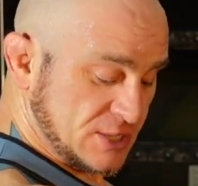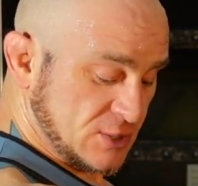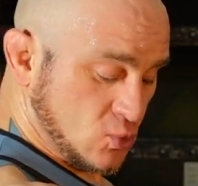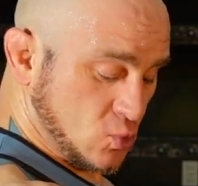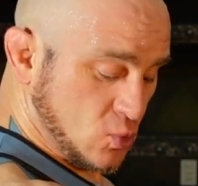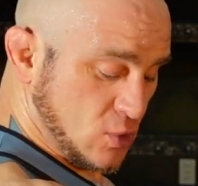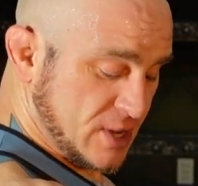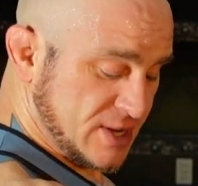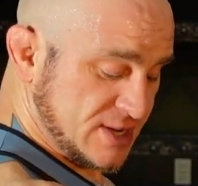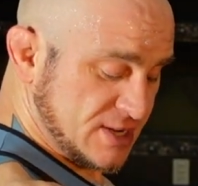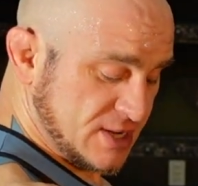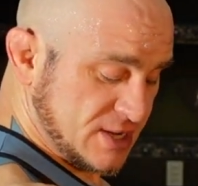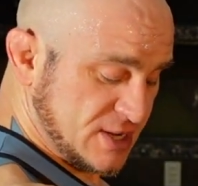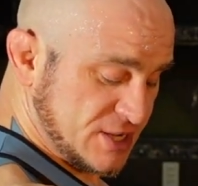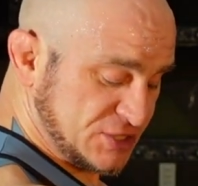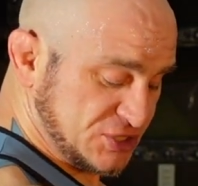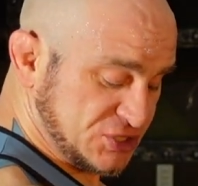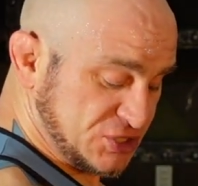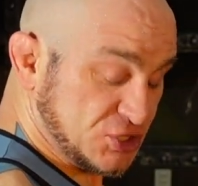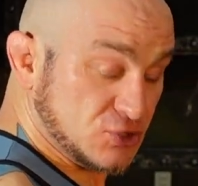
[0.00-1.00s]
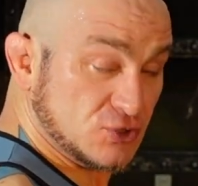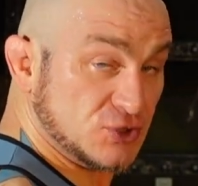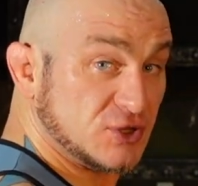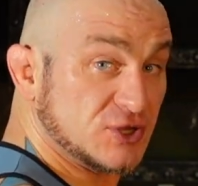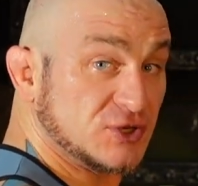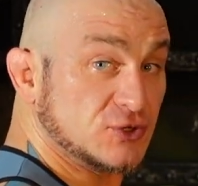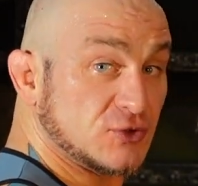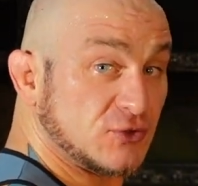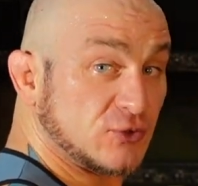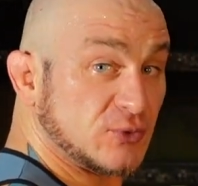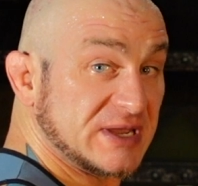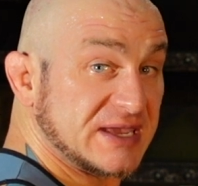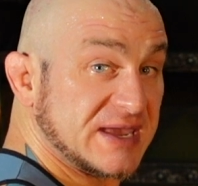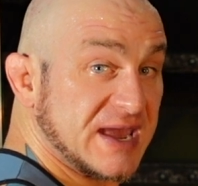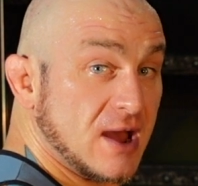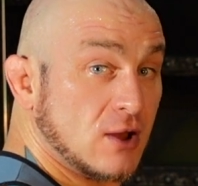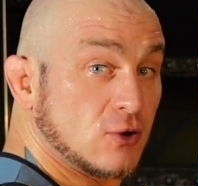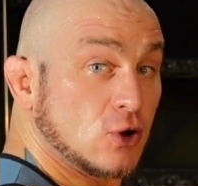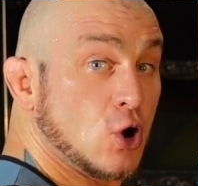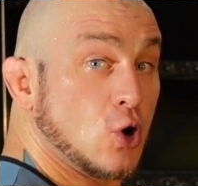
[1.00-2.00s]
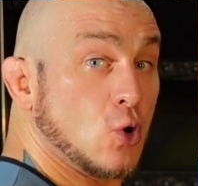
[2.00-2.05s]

1, 2. You can do a 3 count.